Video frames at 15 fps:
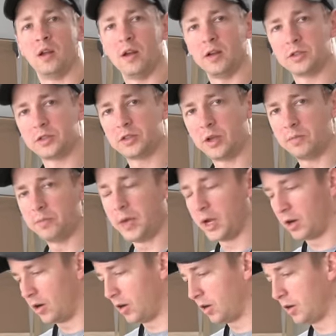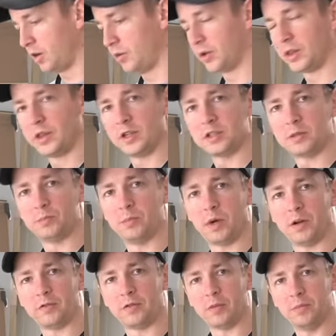Now some may argue with this,
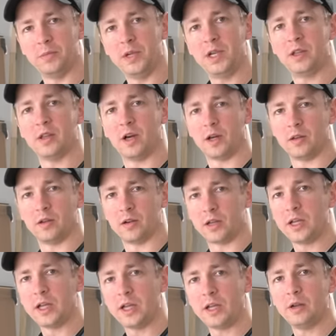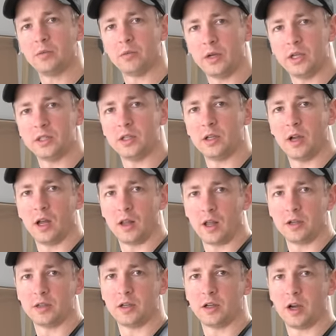but for me the other key reason I
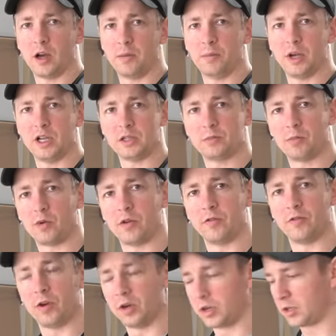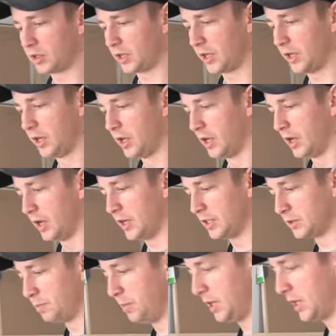like to cut baseboard vertically
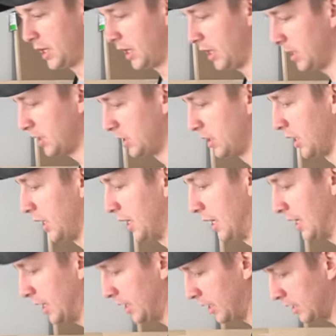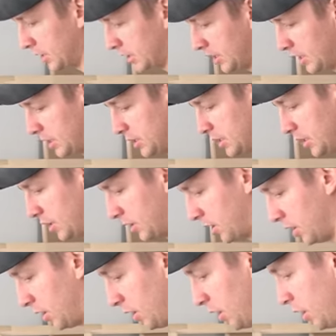is because it is
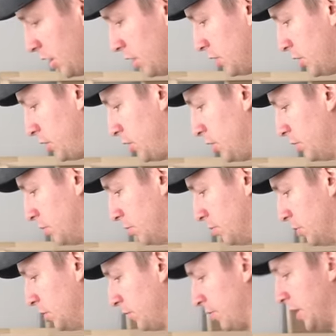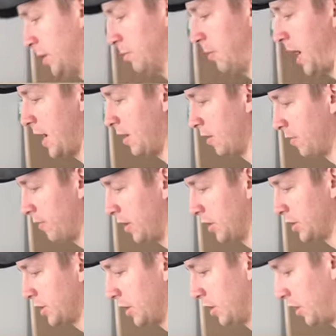easier to move the miter
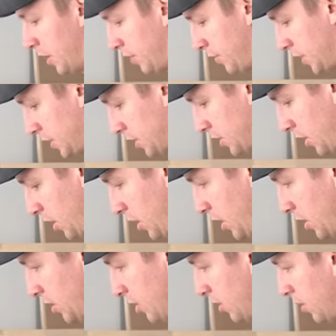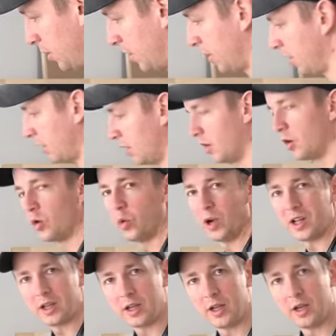function of the saw
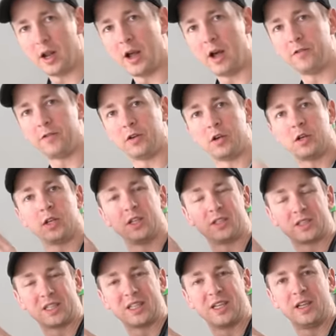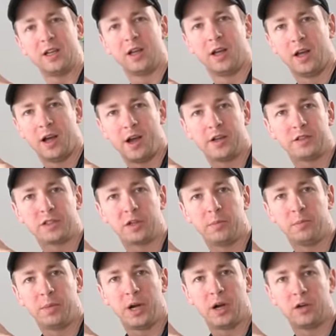quickly and effortlessly as
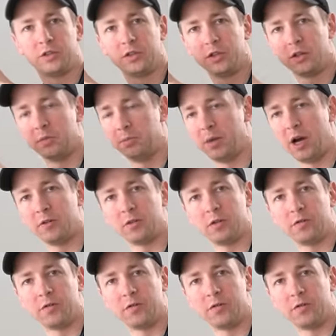compared to the bevel